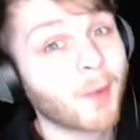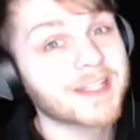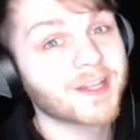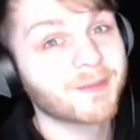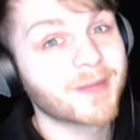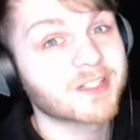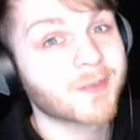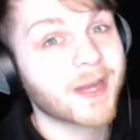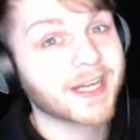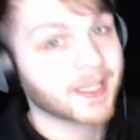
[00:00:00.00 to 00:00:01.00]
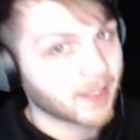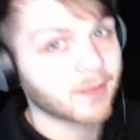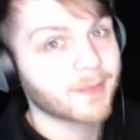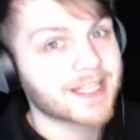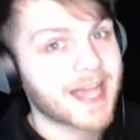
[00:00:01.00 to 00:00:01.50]
so much for spending a little
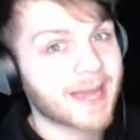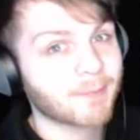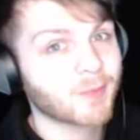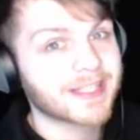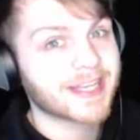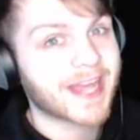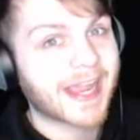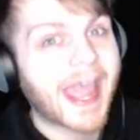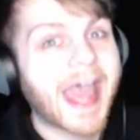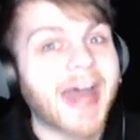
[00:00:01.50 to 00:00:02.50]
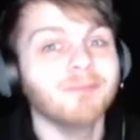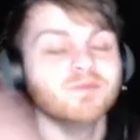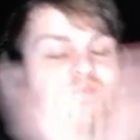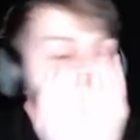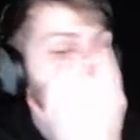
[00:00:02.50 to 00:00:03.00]
bit of time with me today,
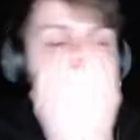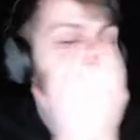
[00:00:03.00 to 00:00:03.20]
and